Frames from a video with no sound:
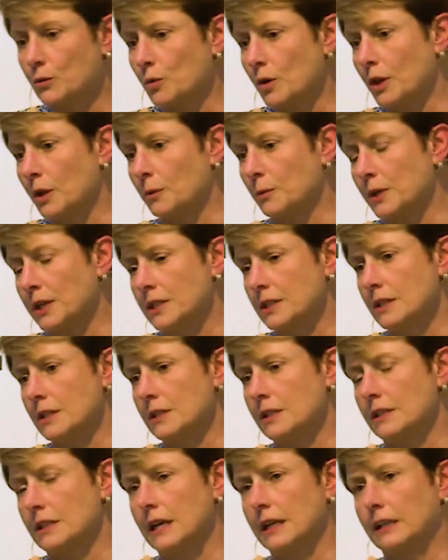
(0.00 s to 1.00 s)
one of the
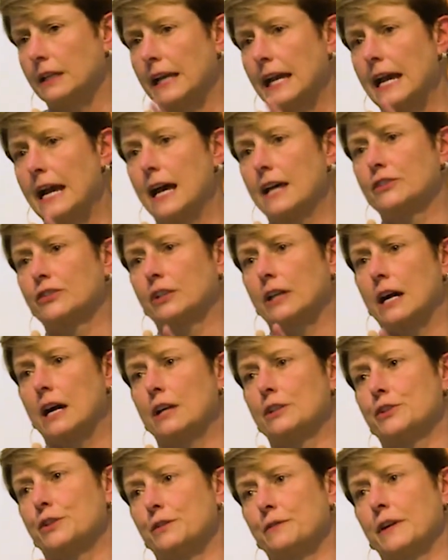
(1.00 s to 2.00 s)
reasons that cast
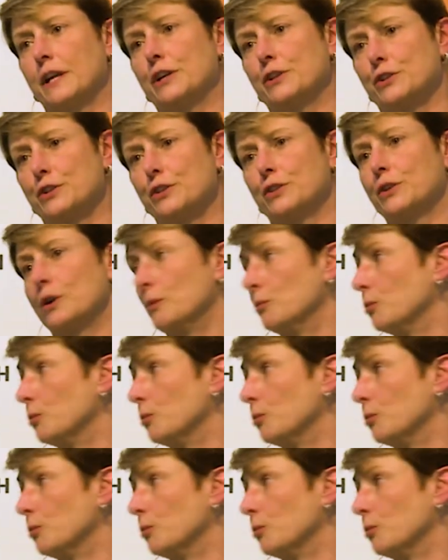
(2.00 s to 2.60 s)
conservation is so